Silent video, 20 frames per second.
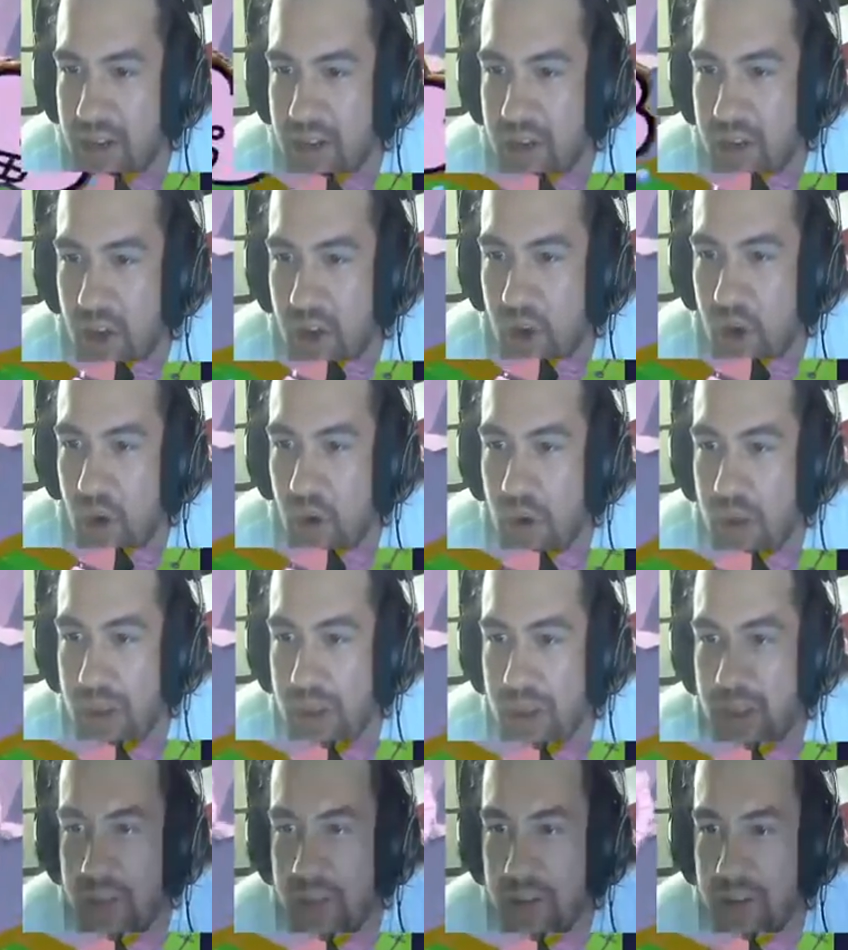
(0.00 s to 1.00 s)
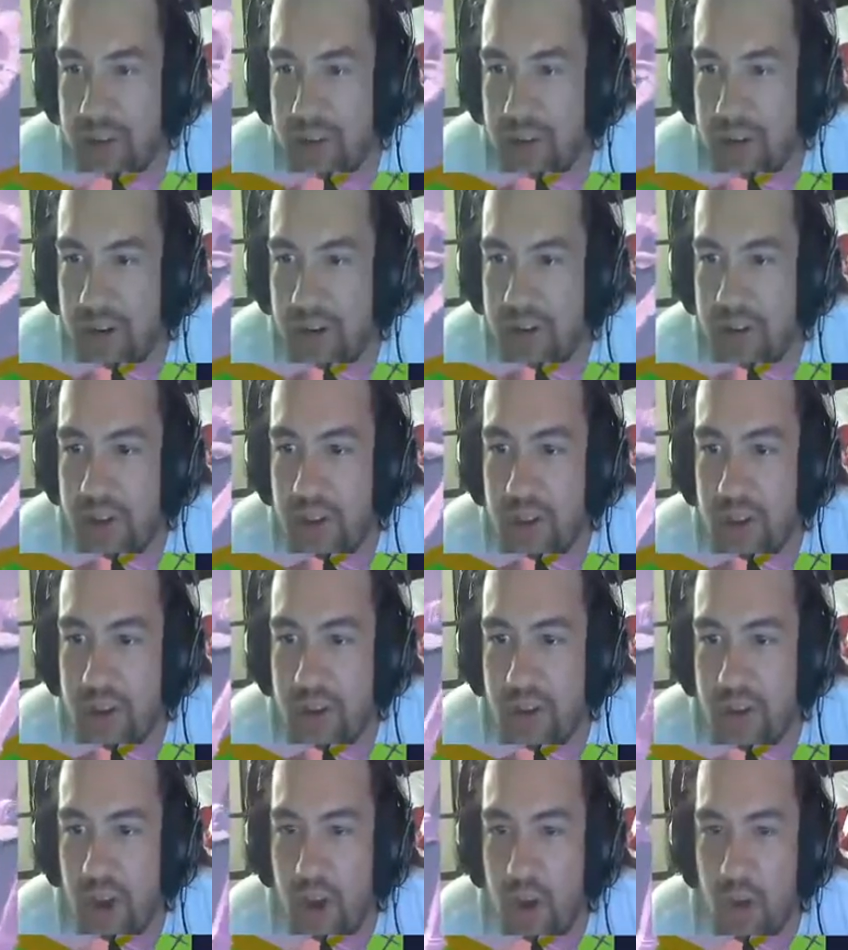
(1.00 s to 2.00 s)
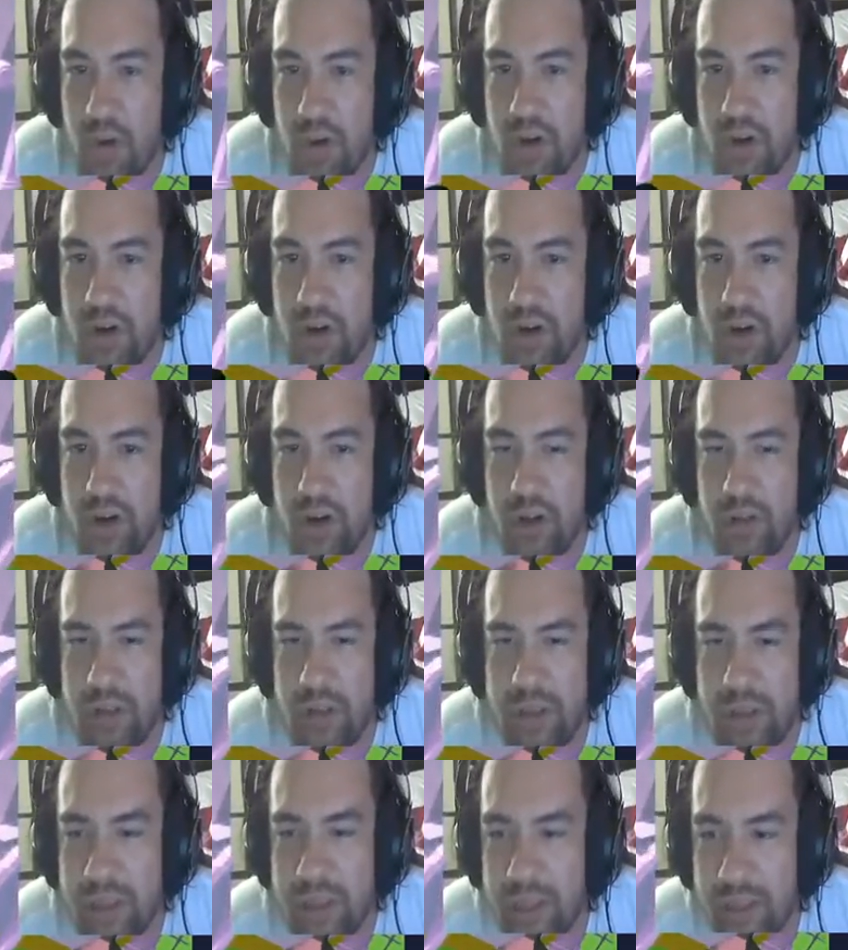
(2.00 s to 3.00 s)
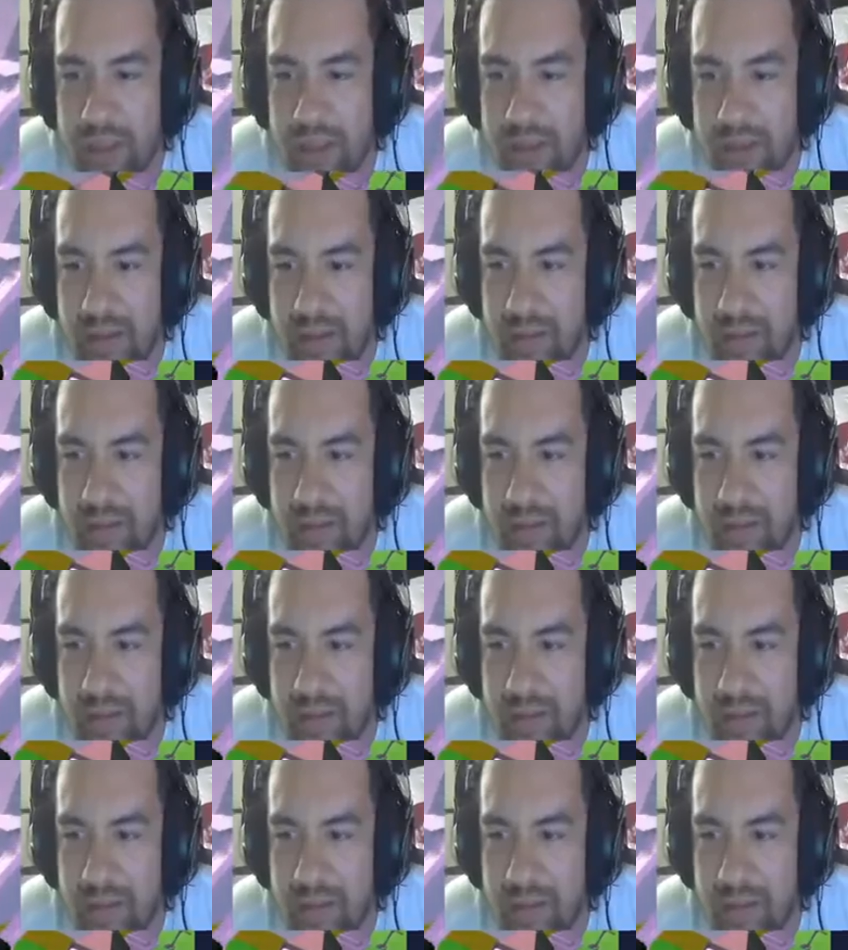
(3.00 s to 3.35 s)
Yo! He's cursed. Yo, cur oh what? They did it?